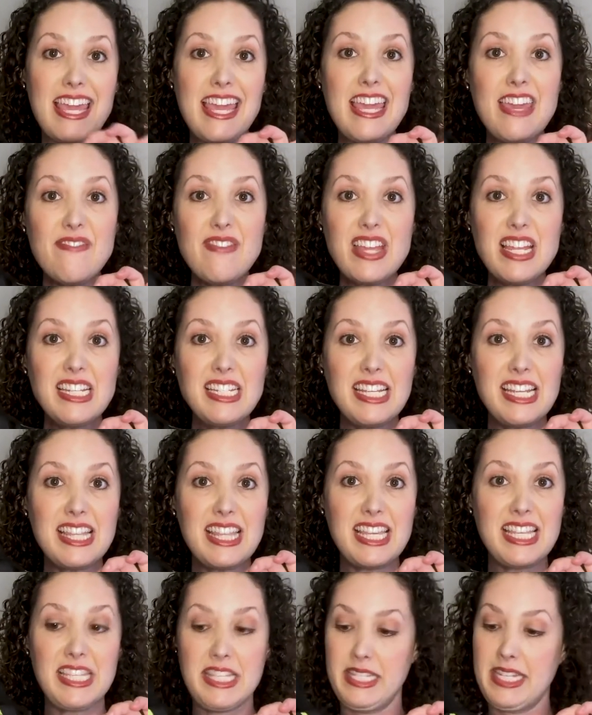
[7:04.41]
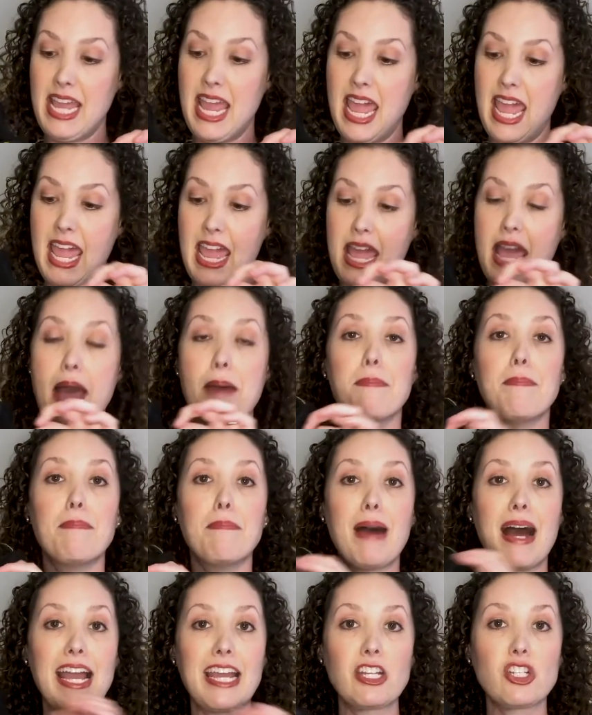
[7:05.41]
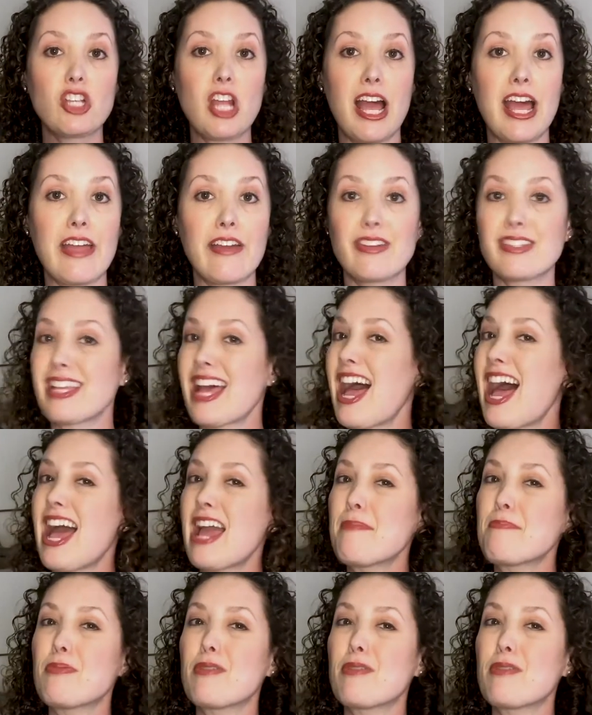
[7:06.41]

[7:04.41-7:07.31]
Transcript: Even to this day, I